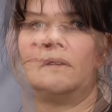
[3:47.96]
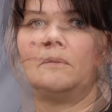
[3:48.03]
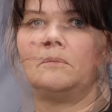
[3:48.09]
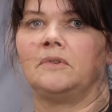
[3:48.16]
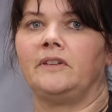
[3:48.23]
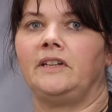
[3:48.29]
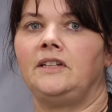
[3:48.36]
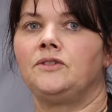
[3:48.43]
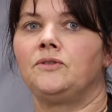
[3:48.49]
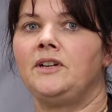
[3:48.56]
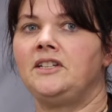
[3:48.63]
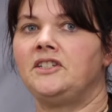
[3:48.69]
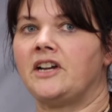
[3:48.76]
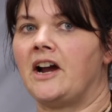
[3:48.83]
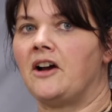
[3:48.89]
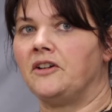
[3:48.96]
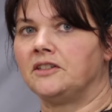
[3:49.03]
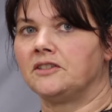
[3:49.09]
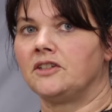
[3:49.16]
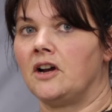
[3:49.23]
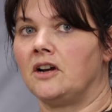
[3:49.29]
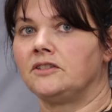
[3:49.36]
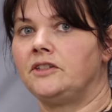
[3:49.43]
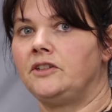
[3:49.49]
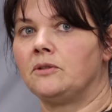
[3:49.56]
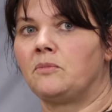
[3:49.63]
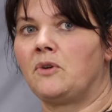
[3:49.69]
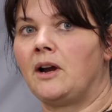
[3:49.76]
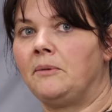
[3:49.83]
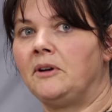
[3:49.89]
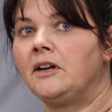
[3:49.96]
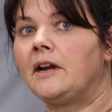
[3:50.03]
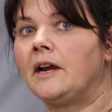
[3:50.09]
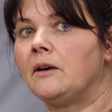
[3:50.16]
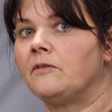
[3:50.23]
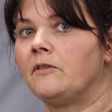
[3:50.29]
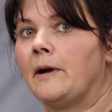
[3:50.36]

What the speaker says: Please reach out and talk to your primary care